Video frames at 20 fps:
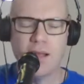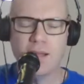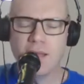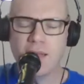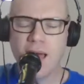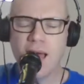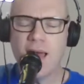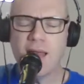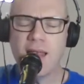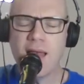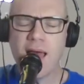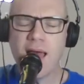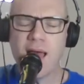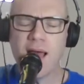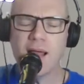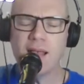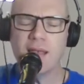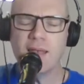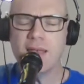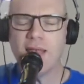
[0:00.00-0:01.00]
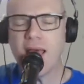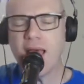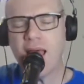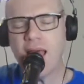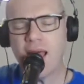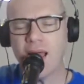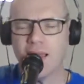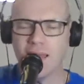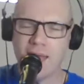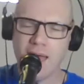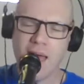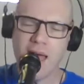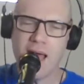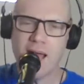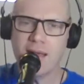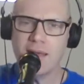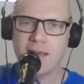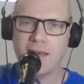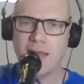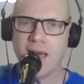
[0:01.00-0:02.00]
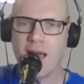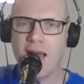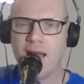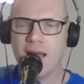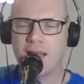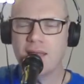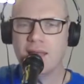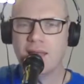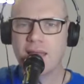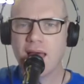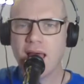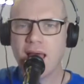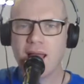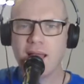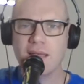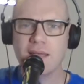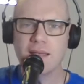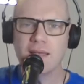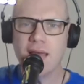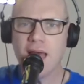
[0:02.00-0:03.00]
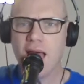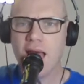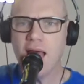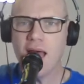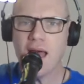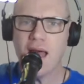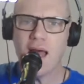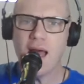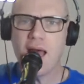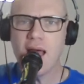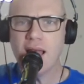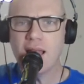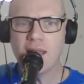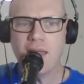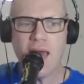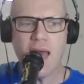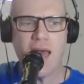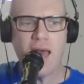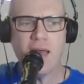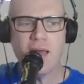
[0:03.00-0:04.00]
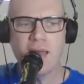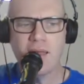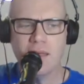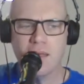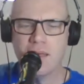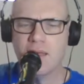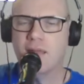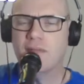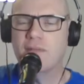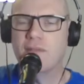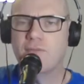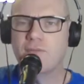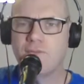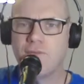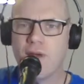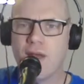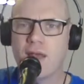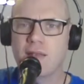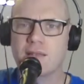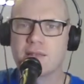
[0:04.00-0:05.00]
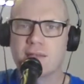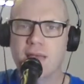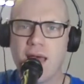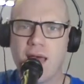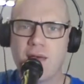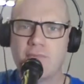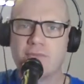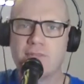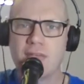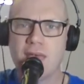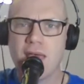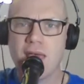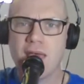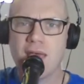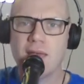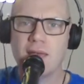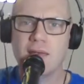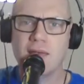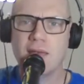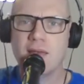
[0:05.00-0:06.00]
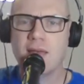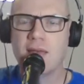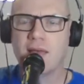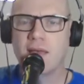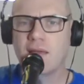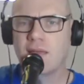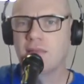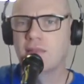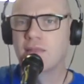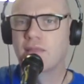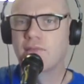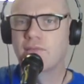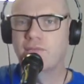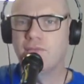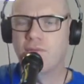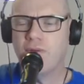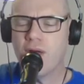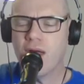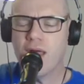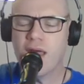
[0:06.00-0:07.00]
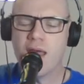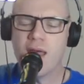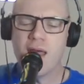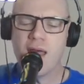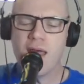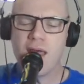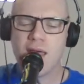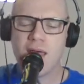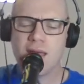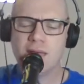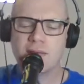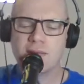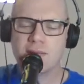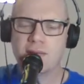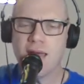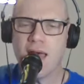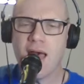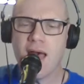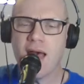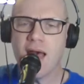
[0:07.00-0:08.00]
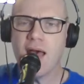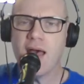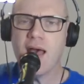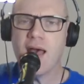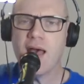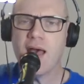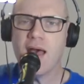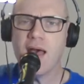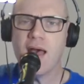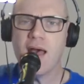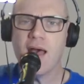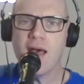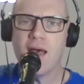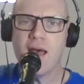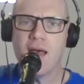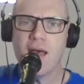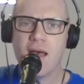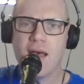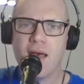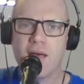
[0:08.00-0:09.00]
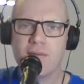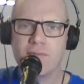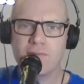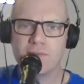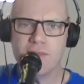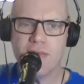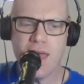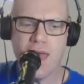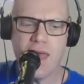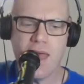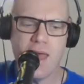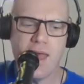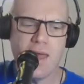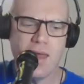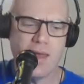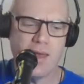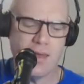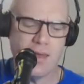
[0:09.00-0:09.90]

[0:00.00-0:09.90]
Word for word: La la la la la la la la, the friends of ten. The friends of ten.